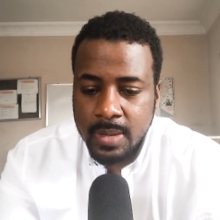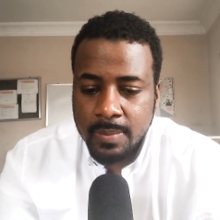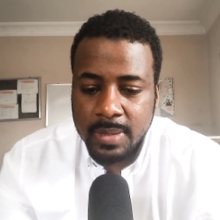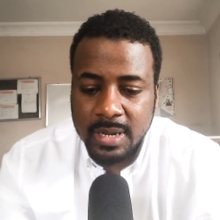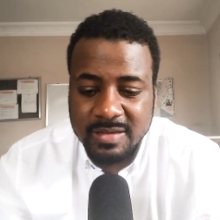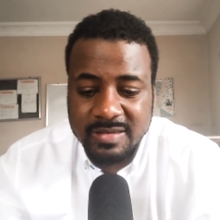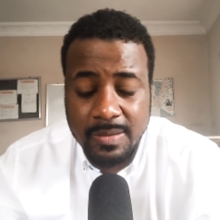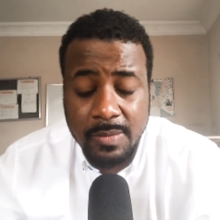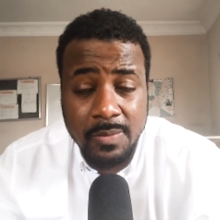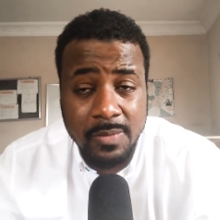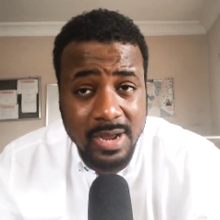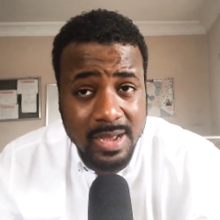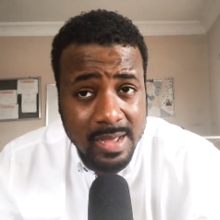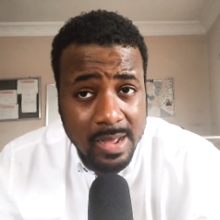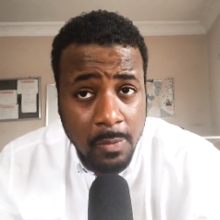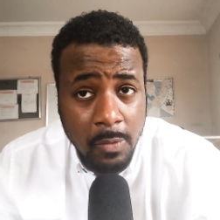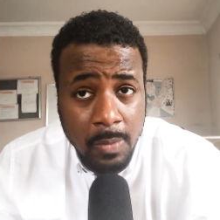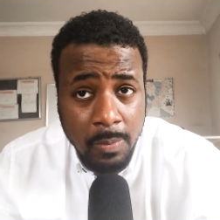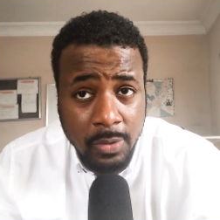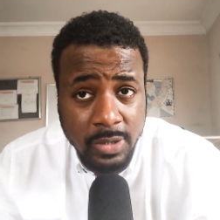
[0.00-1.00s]
because I remember
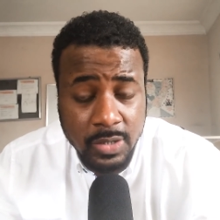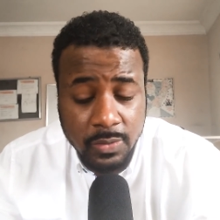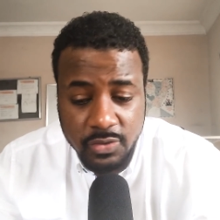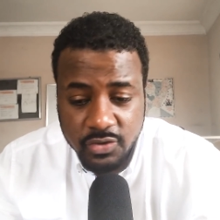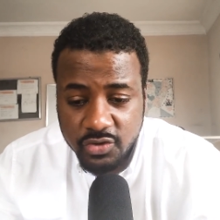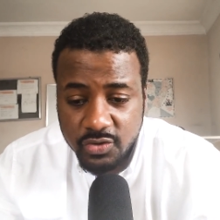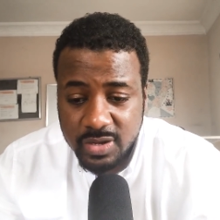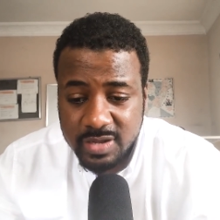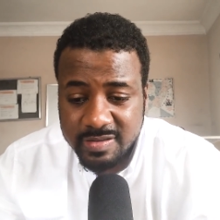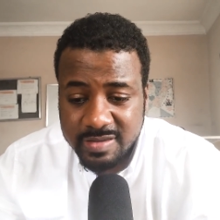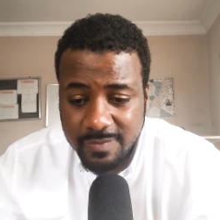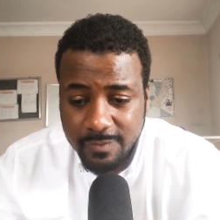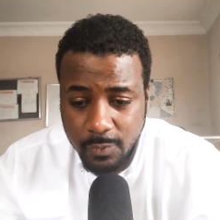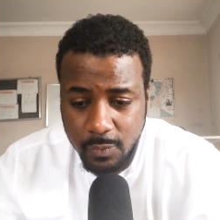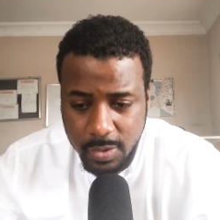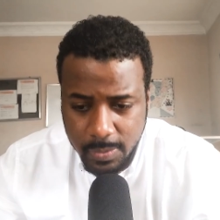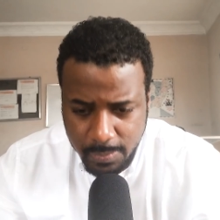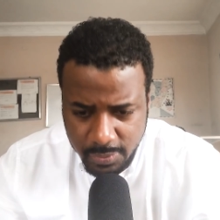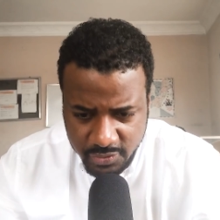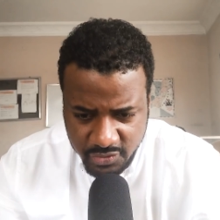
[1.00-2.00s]
at one point they were shooting
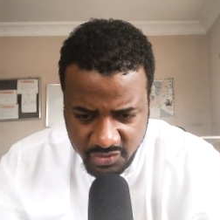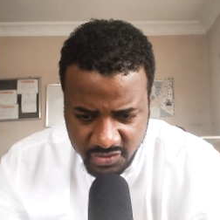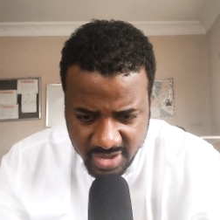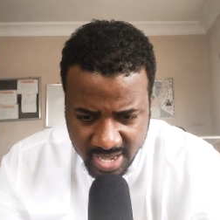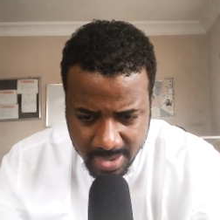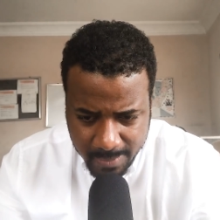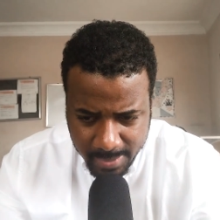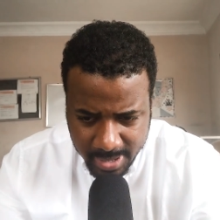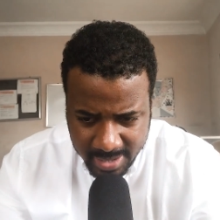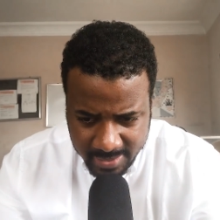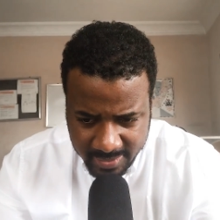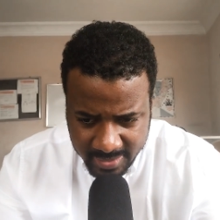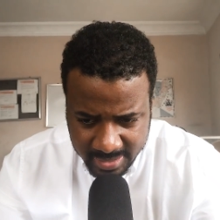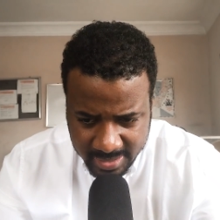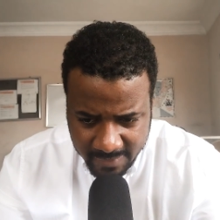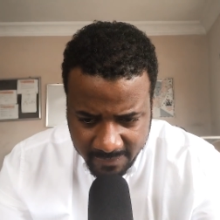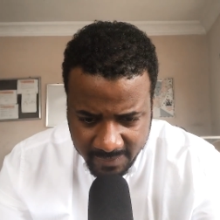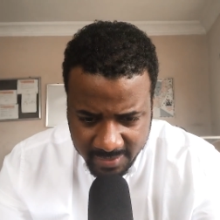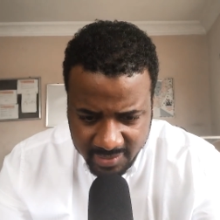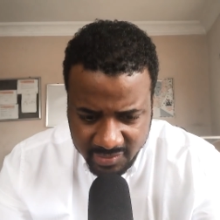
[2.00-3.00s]
71%, but I think
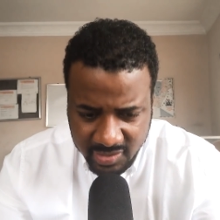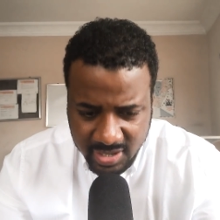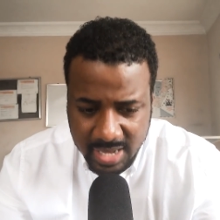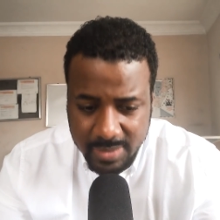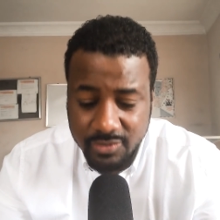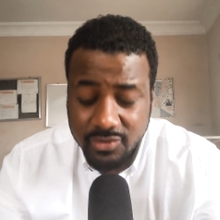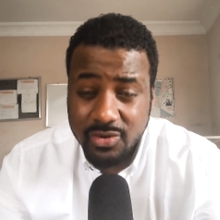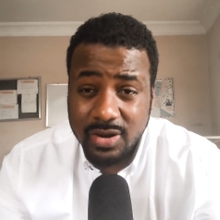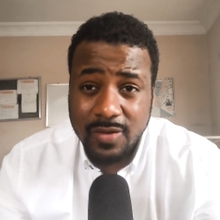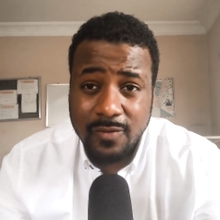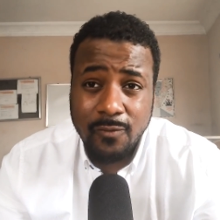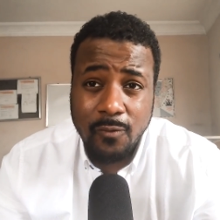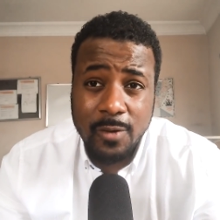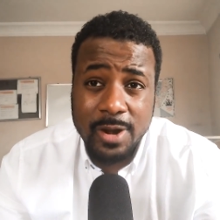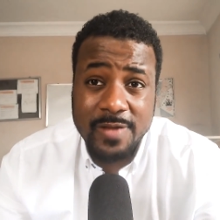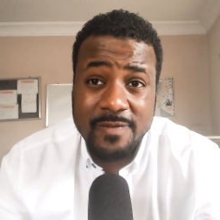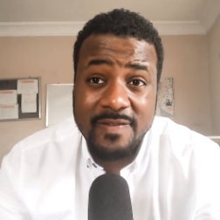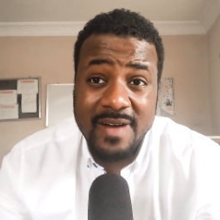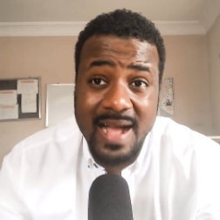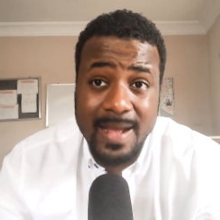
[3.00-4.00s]
they finished the game shooting
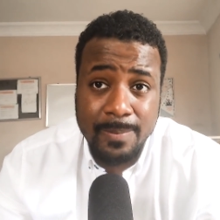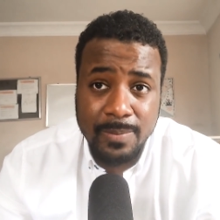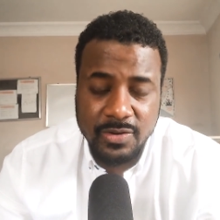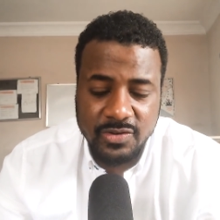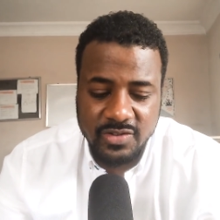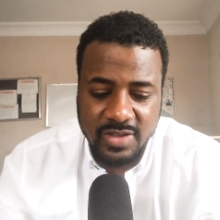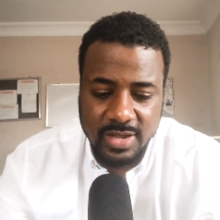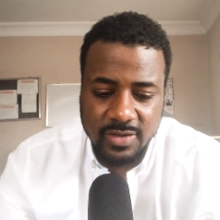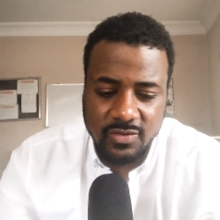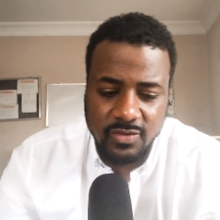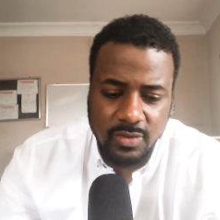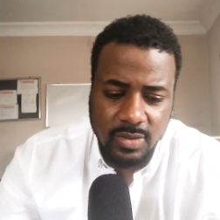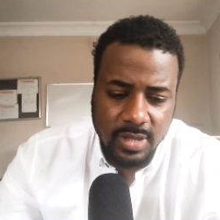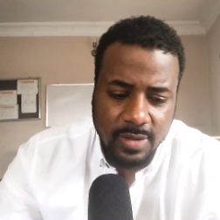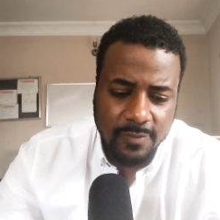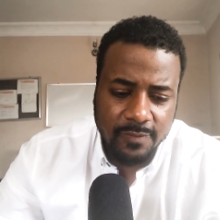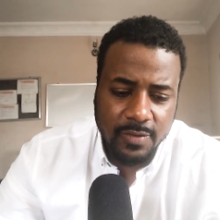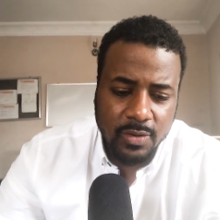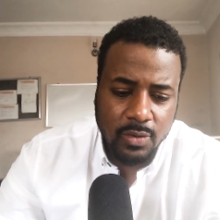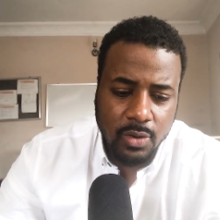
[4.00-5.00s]
45%. So
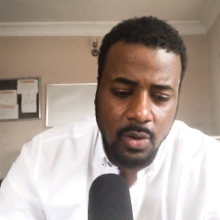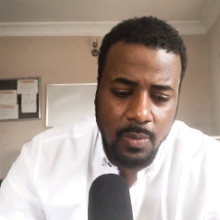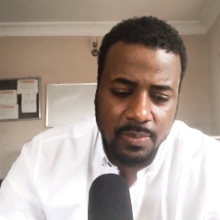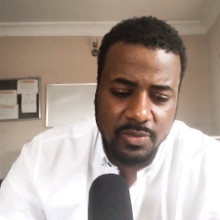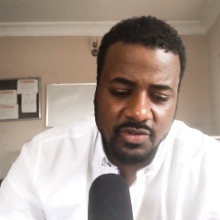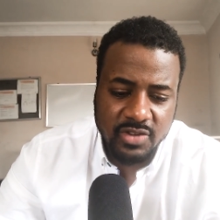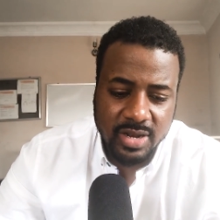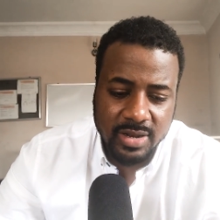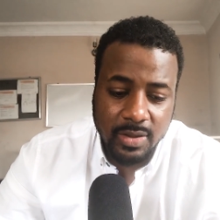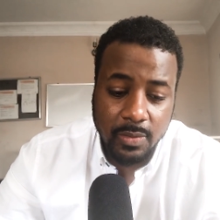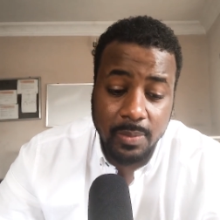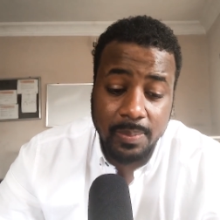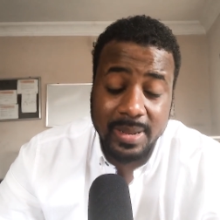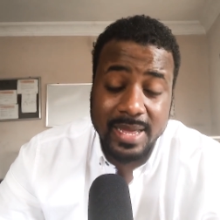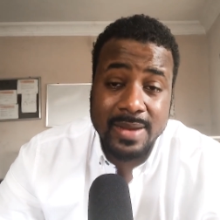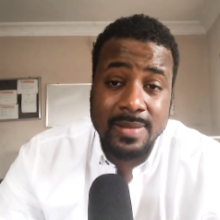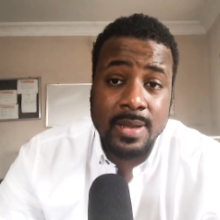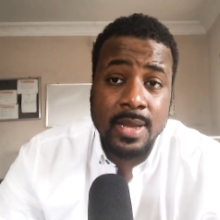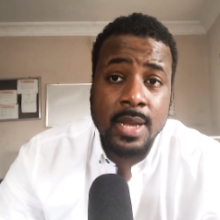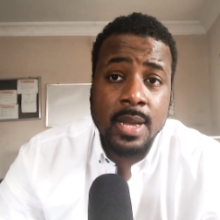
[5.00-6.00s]
their field goal percent, they were
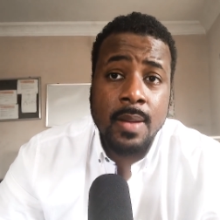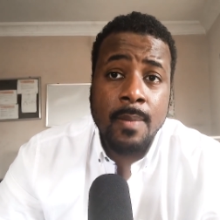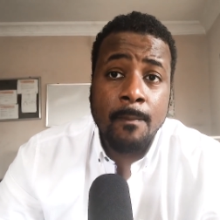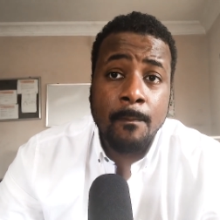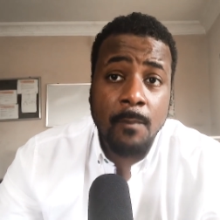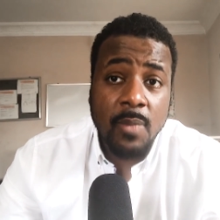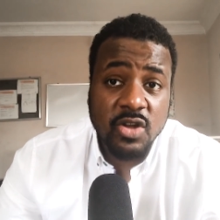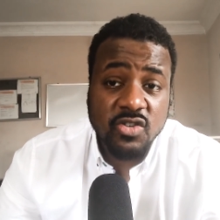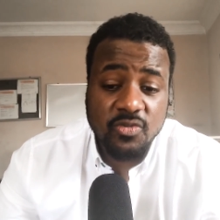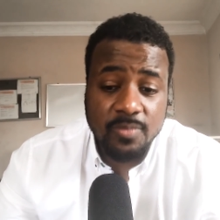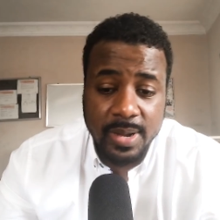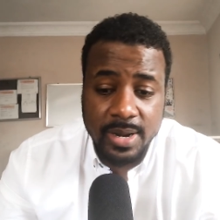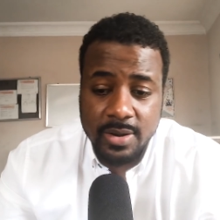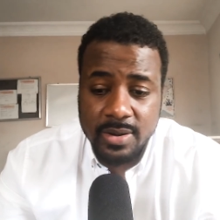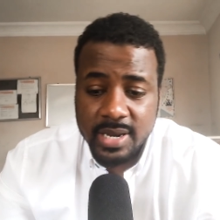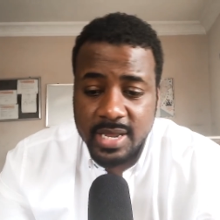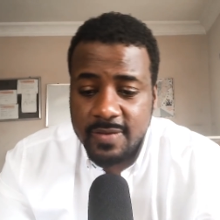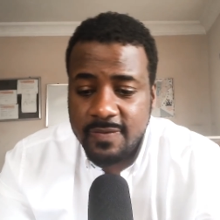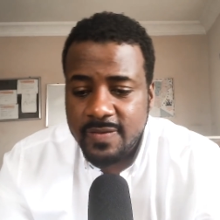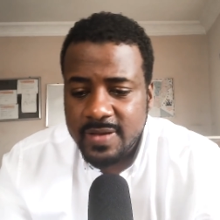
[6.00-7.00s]
playing much better
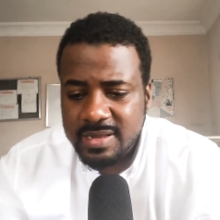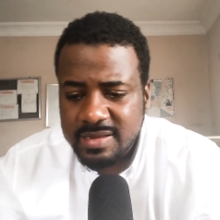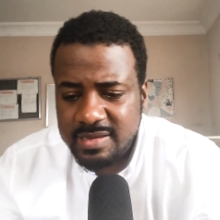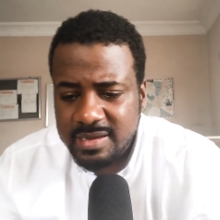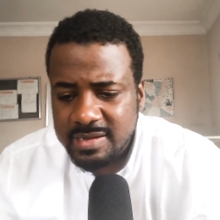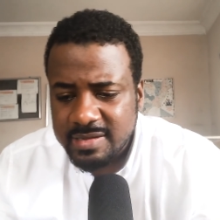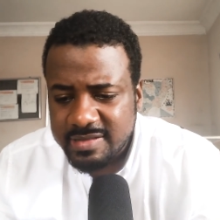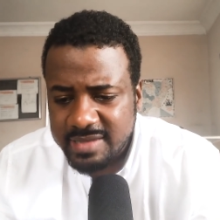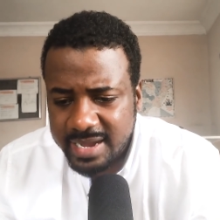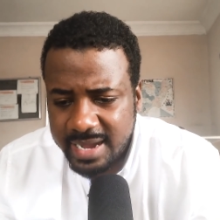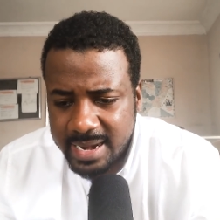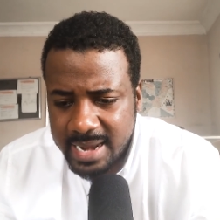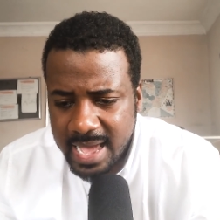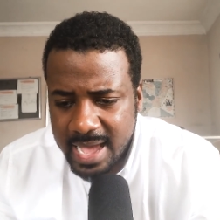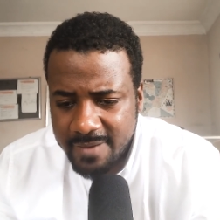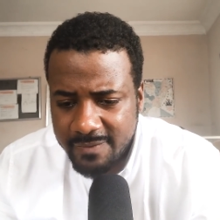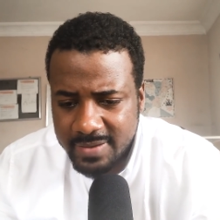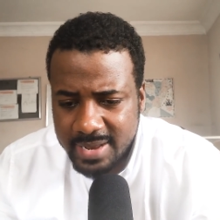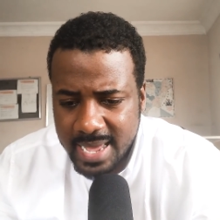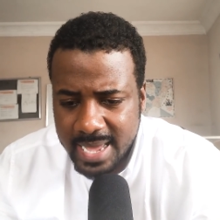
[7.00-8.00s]
defense in the second
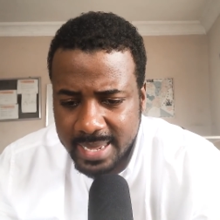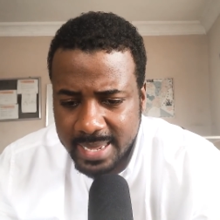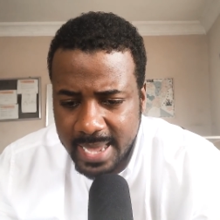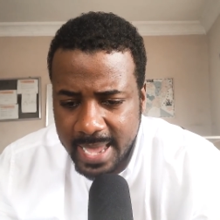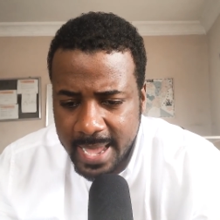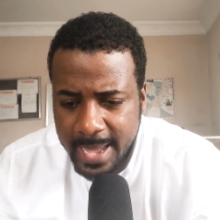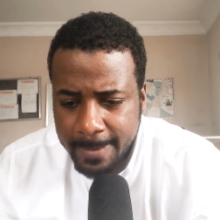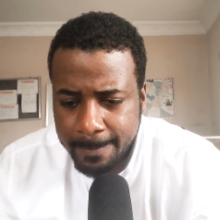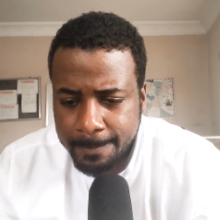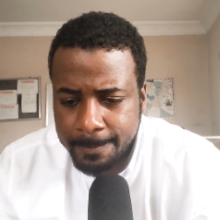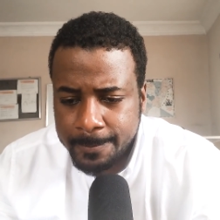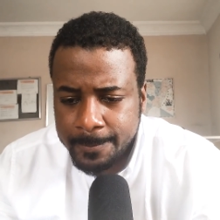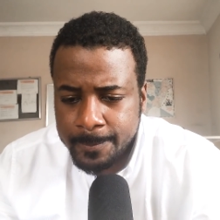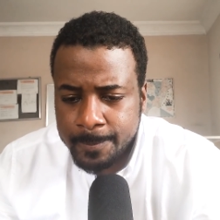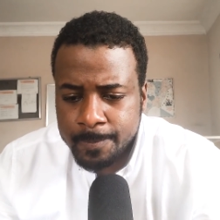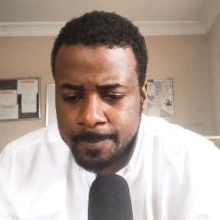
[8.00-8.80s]
half of that game.